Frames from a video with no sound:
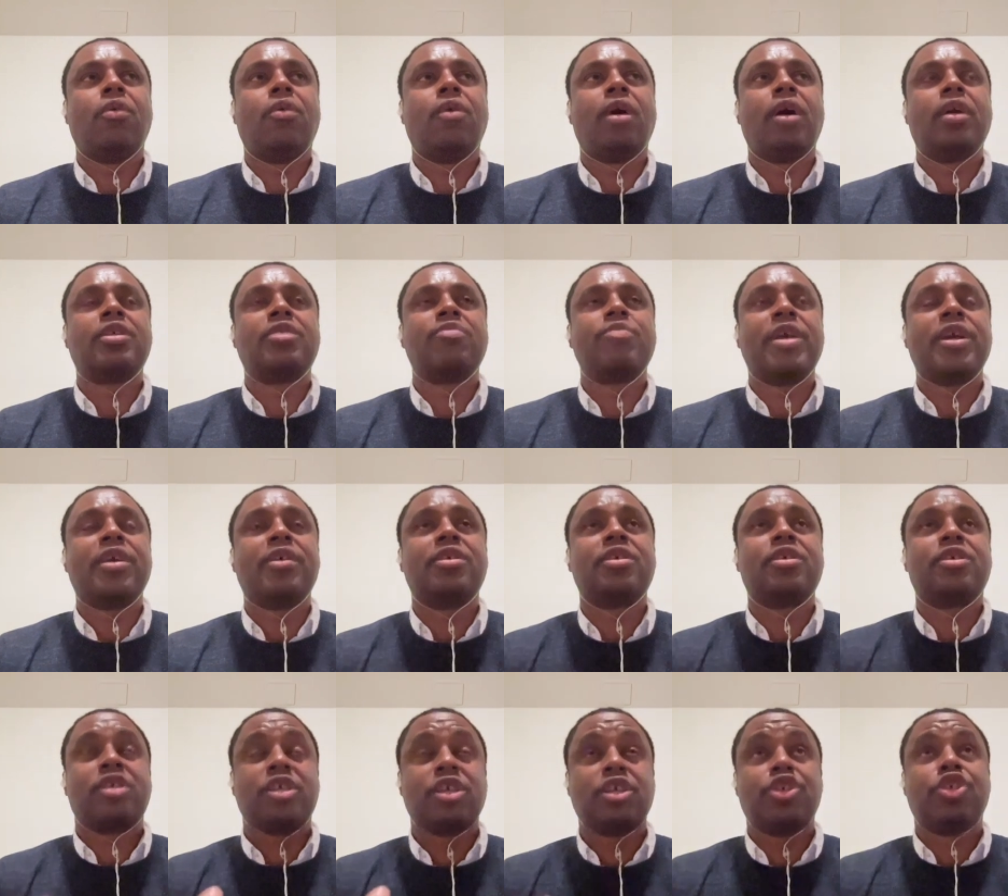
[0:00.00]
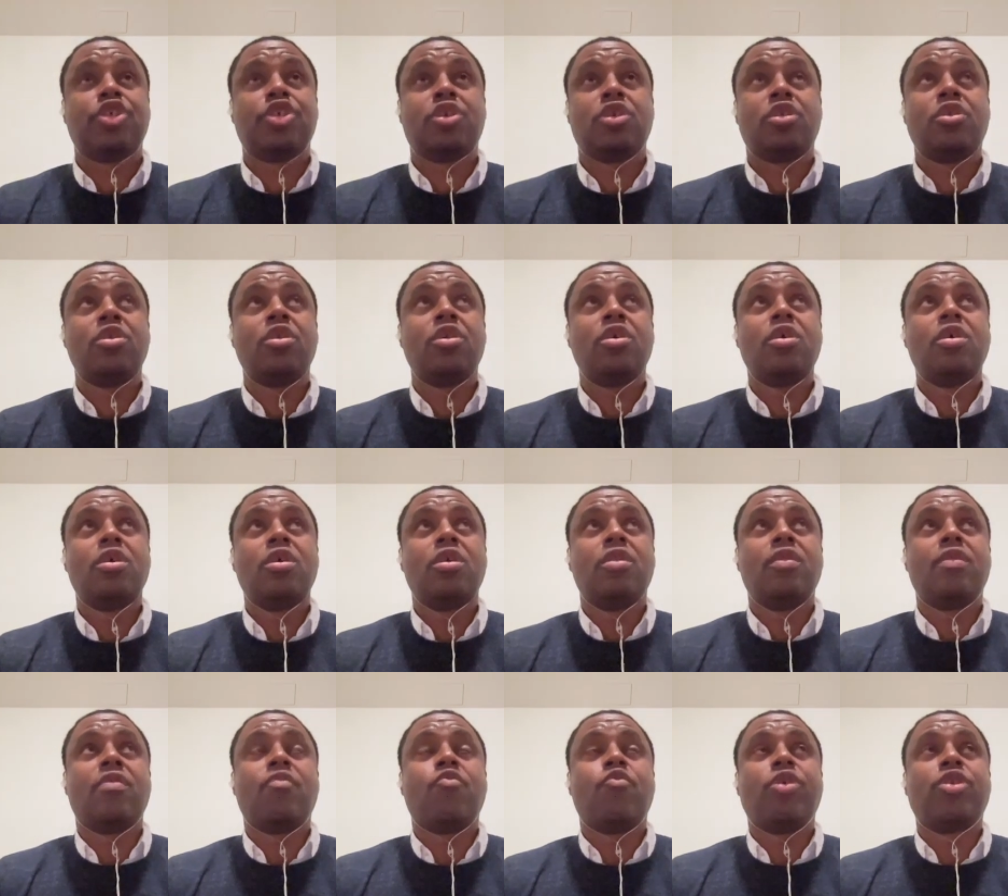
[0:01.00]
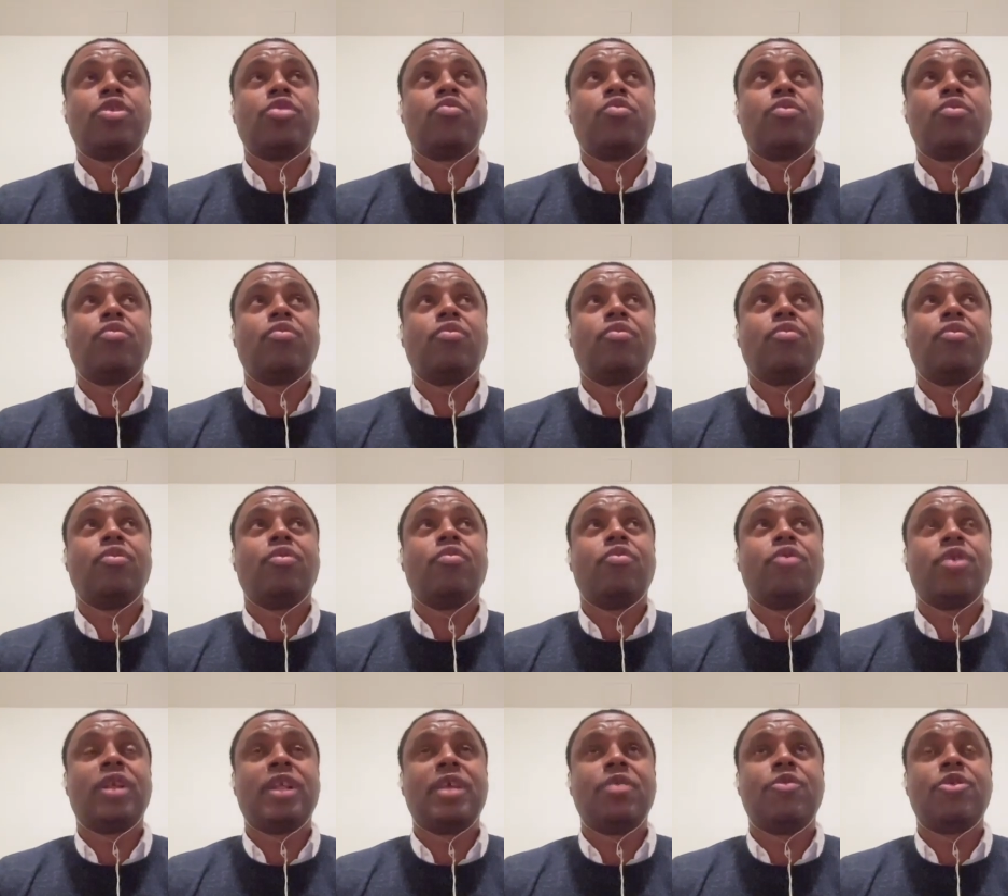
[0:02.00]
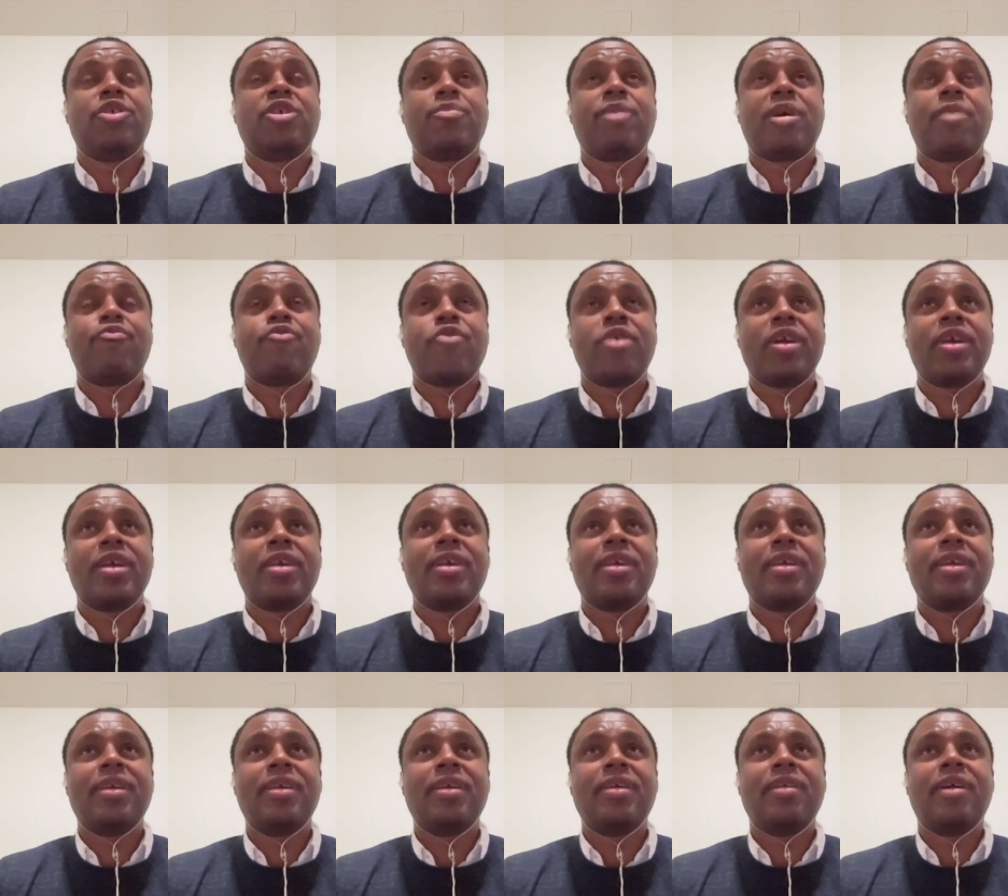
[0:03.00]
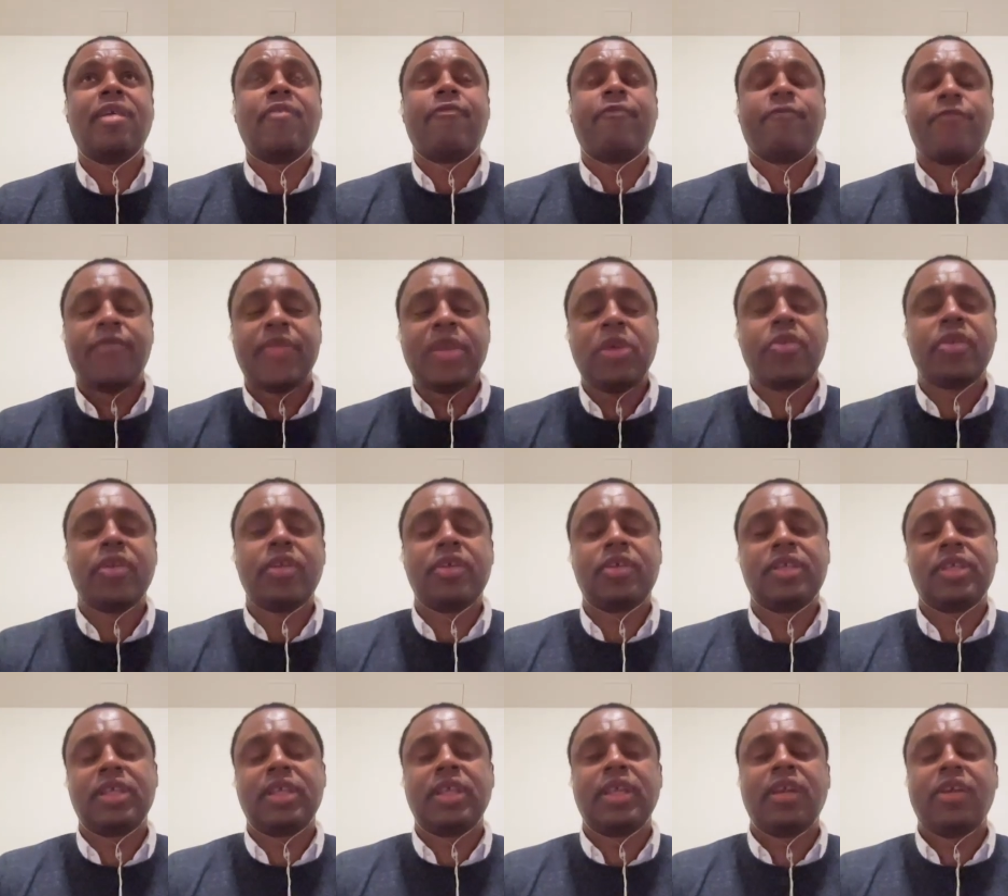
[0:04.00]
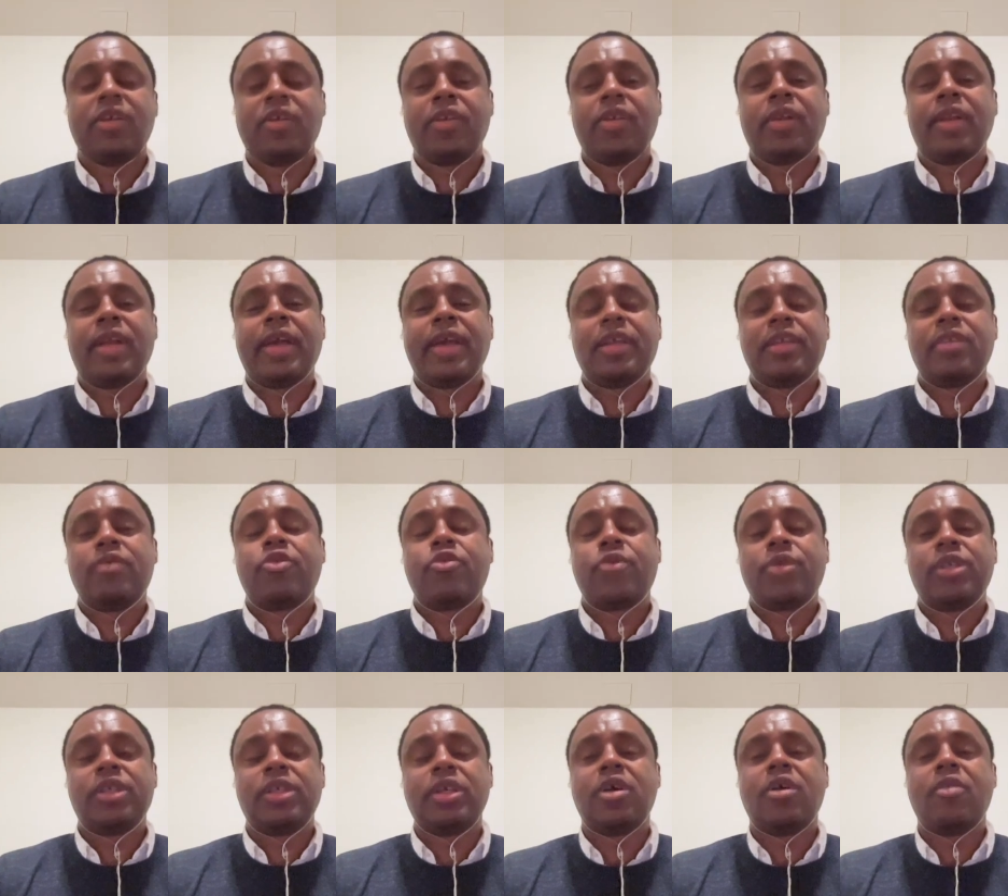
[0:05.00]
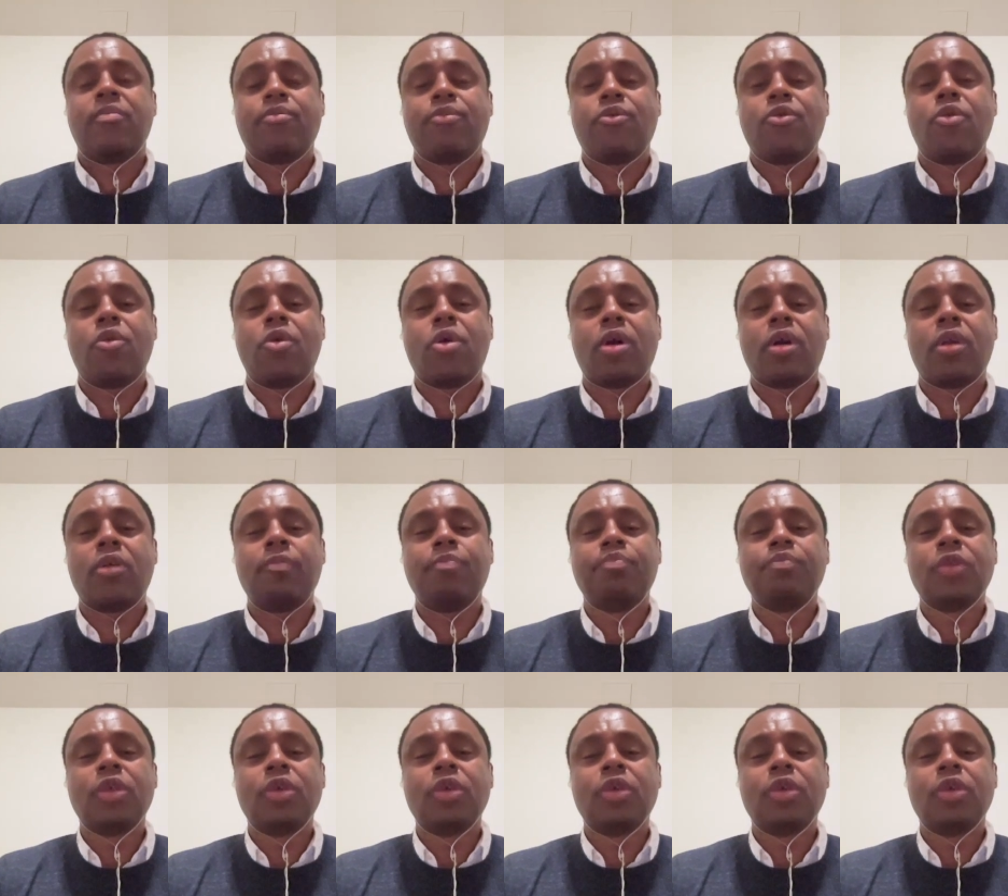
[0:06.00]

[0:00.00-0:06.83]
us make a decision, which really was about bringing a fearless leader like Christy on board,